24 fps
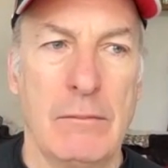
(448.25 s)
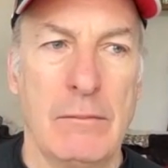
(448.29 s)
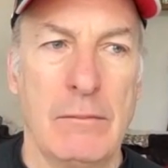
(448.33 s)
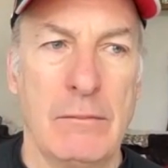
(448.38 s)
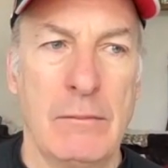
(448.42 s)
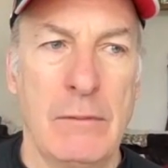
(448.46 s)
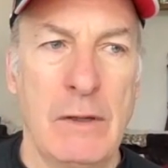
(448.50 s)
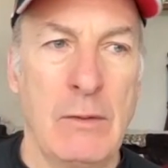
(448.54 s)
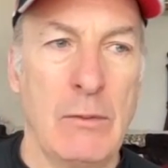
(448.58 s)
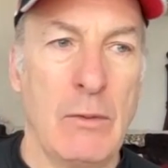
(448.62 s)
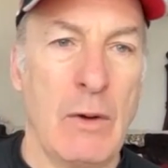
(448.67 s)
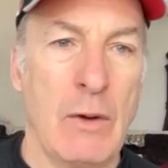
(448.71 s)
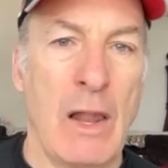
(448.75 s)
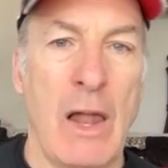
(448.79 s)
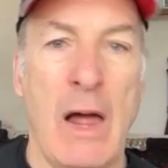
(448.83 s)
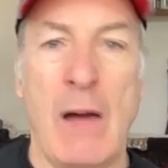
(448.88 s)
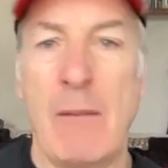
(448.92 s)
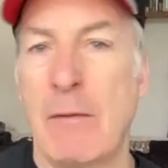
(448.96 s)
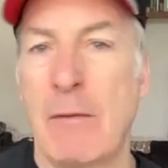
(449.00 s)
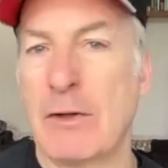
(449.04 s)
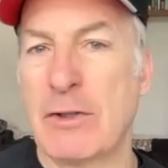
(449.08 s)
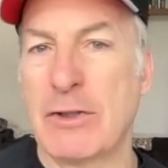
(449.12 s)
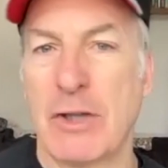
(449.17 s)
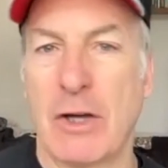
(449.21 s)
Meanwhile,
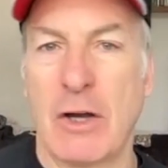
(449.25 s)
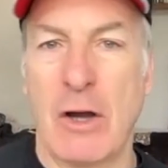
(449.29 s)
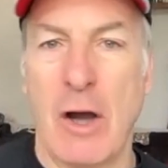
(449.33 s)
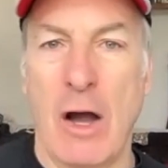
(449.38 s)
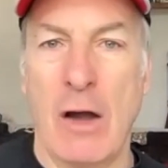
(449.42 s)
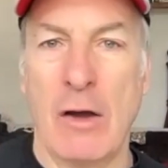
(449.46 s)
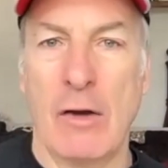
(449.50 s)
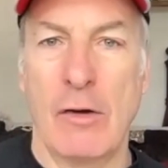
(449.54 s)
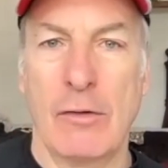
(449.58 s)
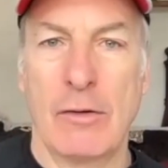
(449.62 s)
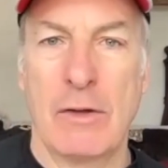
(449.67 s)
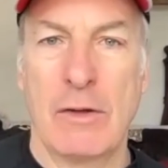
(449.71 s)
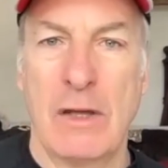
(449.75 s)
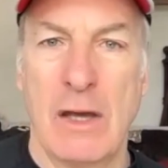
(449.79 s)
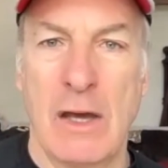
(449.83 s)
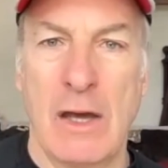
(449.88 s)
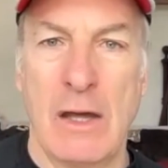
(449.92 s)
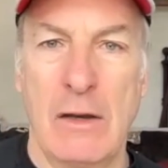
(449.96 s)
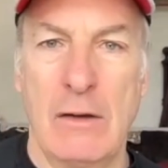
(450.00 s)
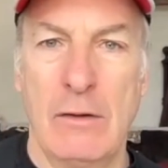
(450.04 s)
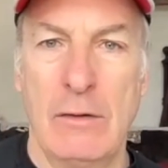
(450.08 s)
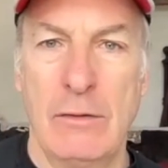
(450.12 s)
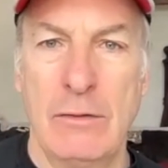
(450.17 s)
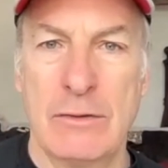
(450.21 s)
I'm a Chicago
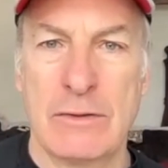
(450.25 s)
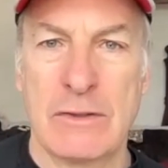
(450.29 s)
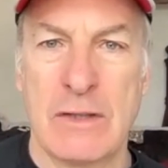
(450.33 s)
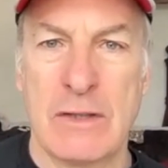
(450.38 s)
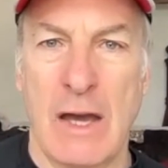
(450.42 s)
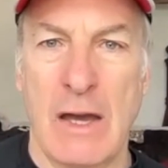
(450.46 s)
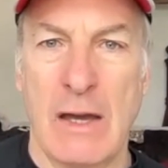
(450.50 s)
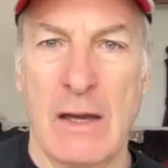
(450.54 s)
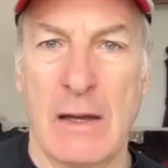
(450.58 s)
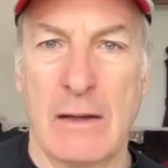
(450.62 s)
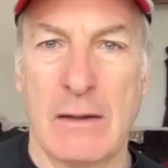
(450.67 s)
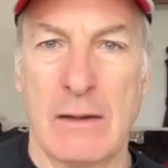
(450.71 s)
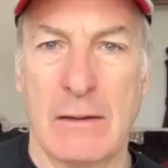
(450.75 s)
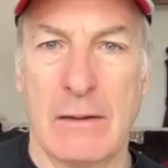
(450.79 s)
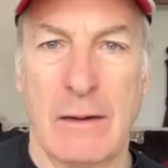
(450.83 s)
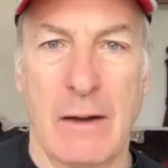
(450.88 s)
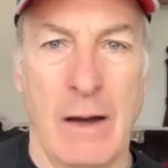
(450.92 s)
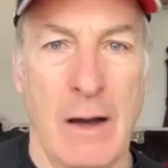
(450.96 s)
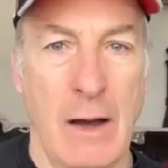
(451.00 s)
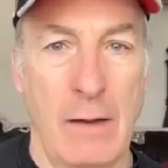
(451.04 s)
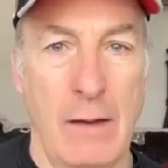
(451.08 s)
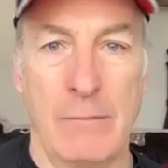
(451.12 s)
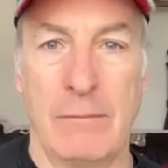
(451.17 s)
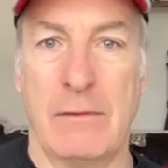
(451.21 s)
kid who's like,
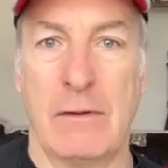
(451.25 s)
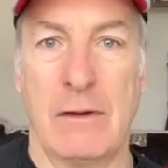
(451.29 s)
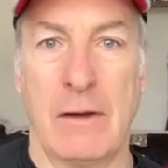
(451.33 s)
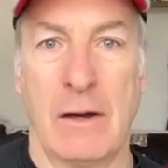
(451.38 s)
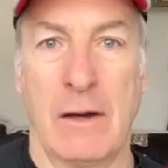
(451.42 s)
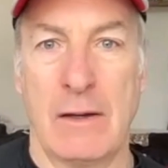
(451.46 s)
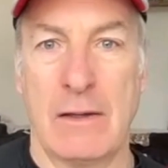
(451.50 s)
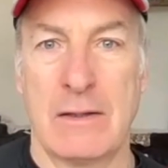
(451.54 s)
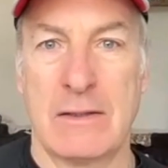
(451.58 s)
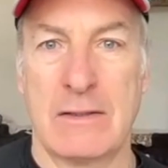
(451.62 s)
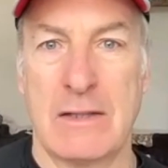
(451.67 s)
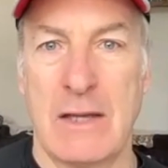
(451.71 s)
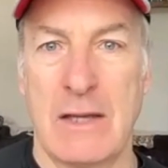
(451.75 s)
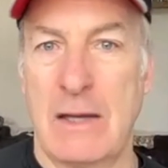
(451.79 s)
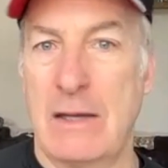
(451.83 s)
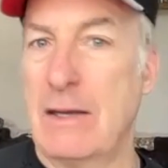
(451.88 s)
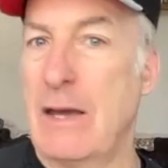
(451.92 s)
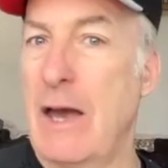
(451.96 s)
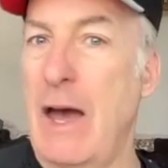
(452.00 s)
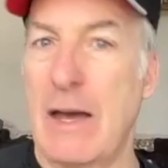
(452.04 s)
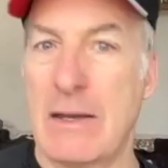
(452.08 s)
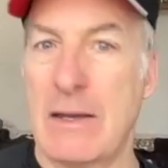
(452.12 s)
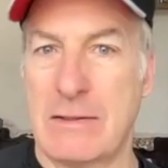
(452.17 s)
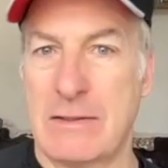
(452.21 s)
I'm gonna say
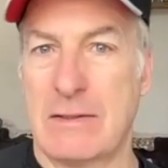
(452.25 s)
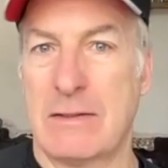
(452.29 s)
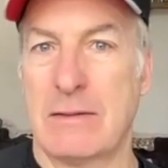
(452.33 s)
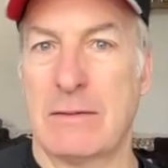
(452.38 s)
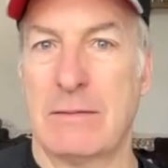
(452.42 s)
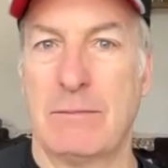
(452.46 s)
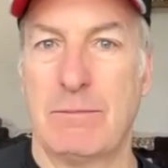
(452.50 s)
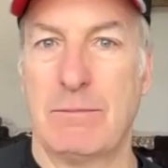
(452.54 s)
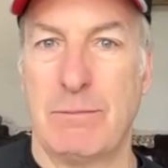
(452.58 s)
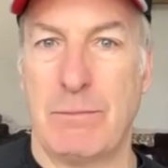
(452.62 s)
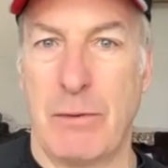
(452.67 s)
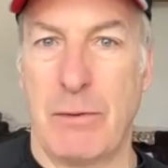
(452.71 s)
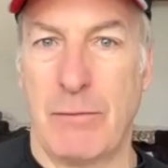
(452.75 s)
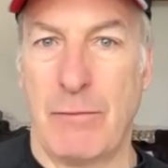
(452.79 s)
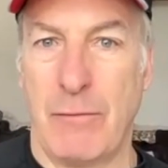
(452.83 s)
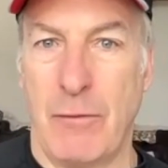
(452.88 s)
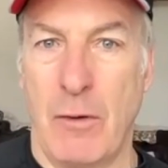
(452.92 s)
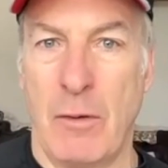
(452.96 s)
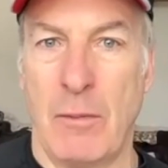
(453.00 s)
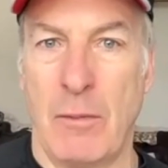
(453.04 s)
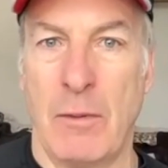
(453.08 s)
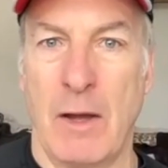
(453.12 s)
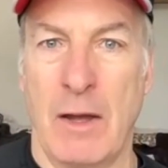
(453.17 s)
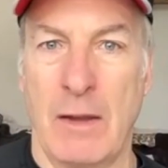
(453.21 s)
yes to
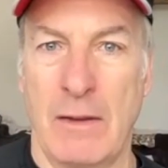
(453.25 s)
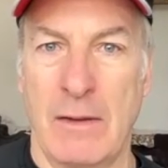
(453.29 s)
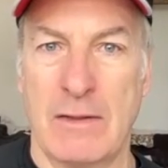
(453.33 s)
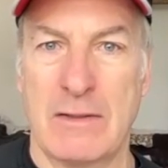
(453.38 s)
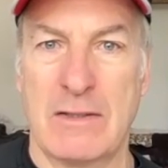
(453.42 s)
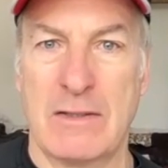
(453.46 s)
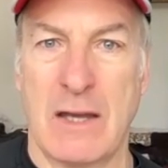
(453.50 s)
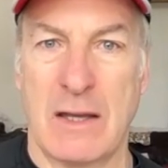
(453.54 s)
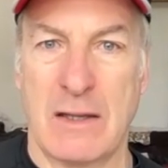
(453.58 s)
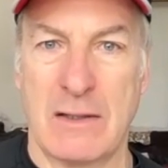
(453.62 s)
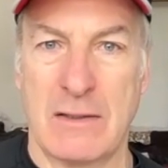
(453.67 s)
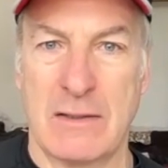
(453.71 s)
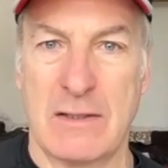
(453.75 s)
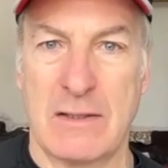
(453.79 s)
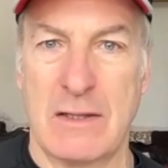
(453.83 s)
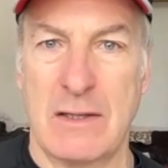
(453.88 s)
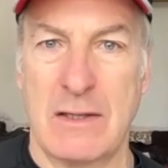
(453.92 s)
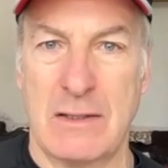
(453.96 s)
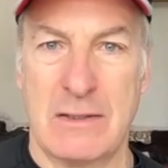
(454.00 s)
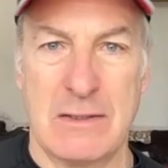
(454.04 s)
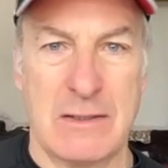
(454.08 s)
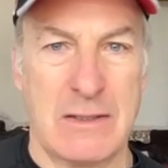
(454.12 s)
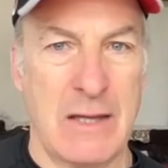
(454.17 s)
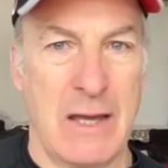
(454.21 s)
performing on the Second City
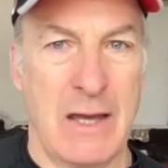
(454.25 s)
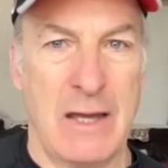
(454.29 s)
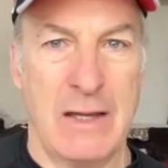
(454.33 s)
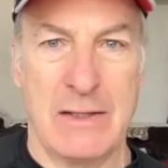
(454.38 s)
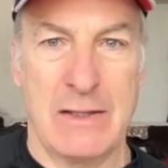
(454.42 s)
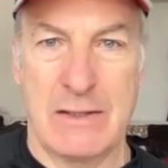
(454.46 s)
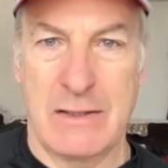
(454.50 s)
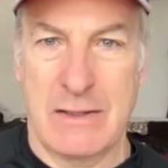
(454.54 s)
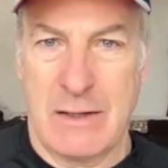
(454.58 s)
stage.